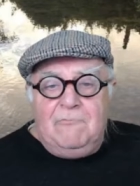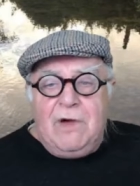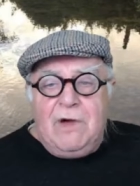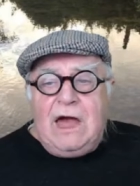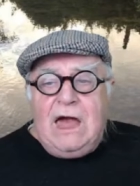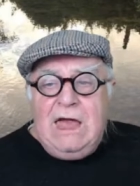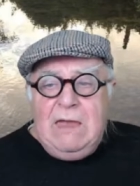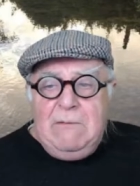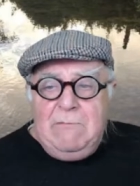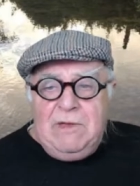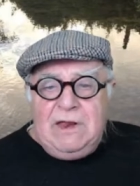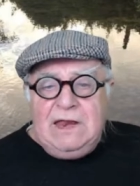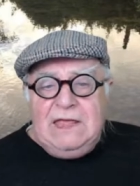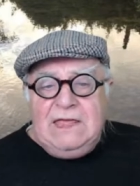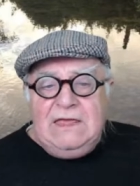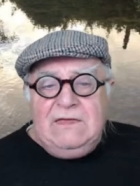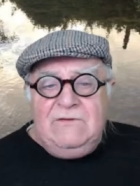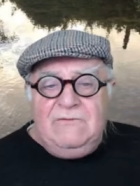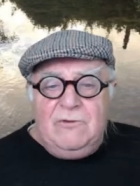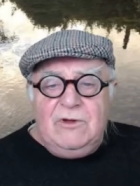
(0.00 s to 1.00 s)
But I
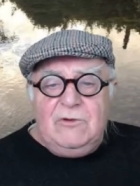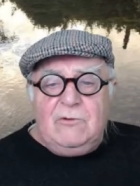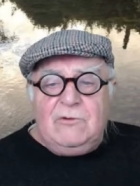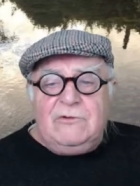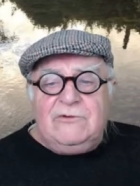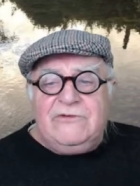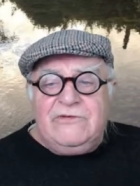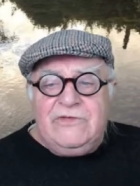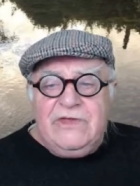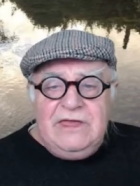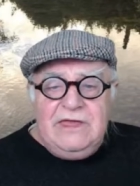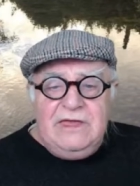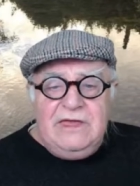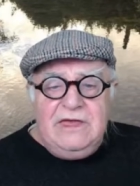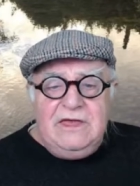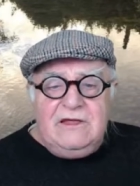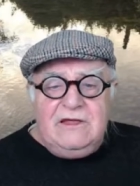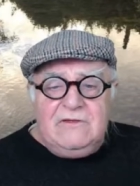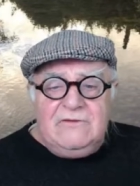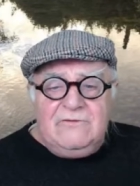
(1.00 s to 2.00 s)
believe we will stay
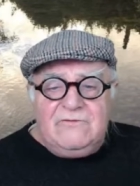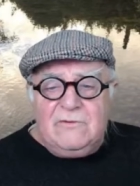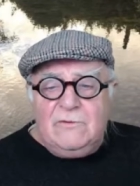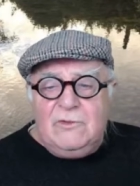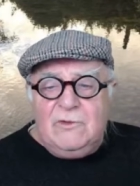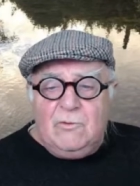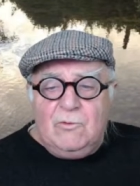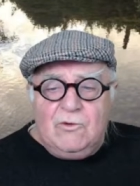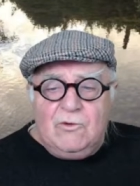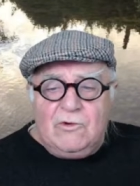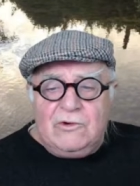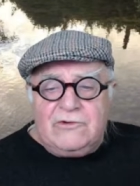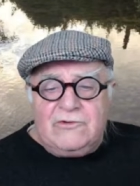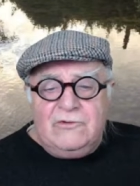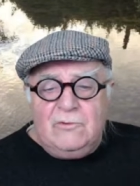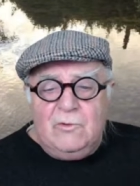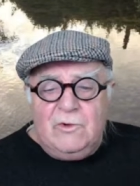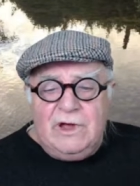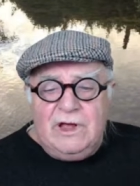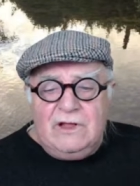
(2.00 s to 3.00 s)
healed from the
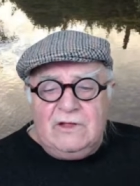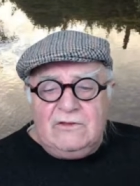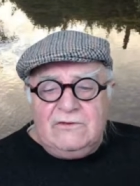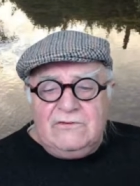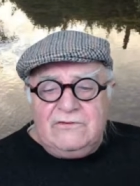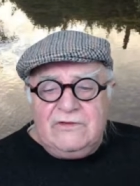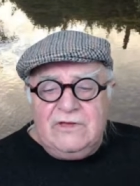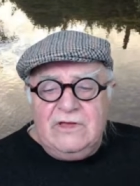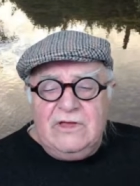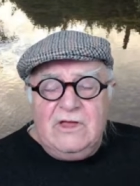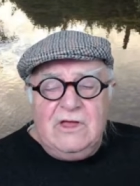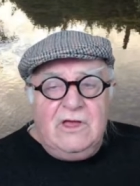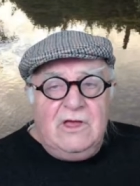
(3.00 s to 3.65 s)
water and wells